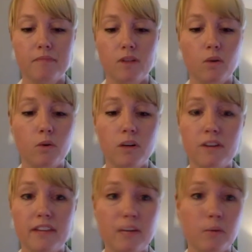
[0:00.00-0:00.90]
or
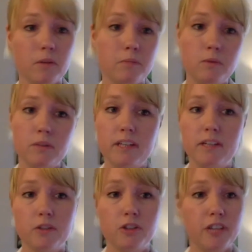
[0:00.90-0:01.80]
they were bullied
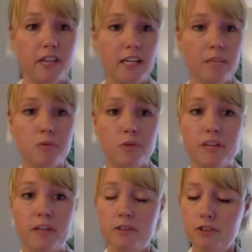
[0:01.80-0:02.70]
or shamed, or
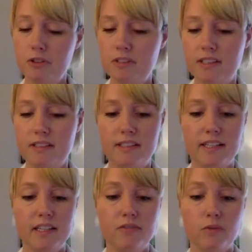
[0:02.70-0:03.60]
they were too
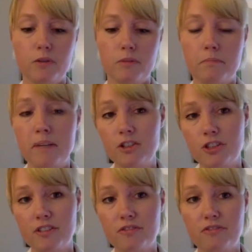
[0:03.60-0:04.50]
sensitive, or men
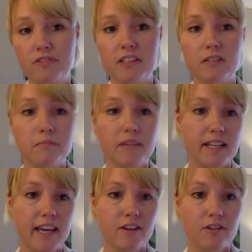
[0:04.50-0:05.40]
shouldn't feel, men
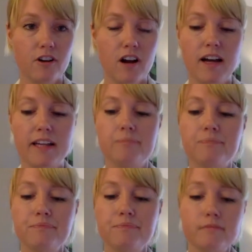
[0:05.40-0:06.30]
can't cry.
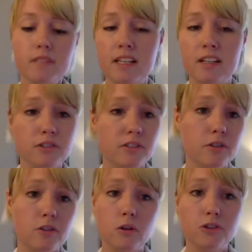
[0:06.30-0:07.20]
And so
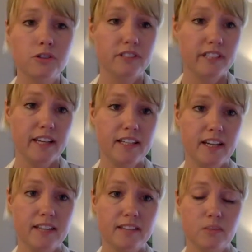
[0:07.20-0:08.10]
the cultural did that
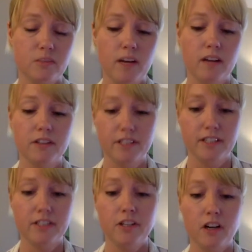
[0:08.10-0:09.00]
to us as well, or did
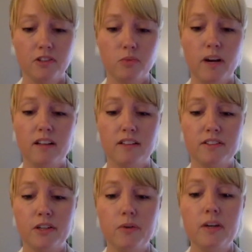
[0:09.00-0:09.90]
it to y'all as well. And
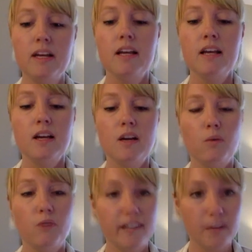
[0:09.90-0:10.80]
so
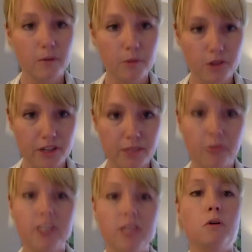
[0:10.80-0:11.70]
right now we're trying to
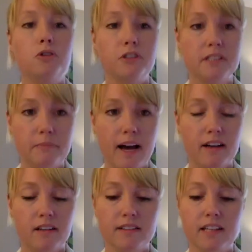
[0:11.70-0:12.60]
bring emotions
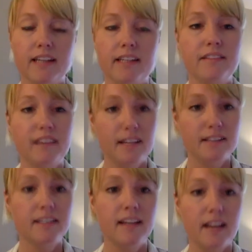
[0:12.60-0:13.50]
back online, and that's
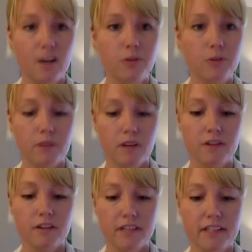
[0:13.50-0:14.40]
gonna help your
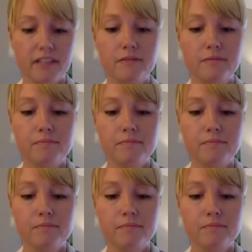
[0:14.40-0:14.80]
partner heal.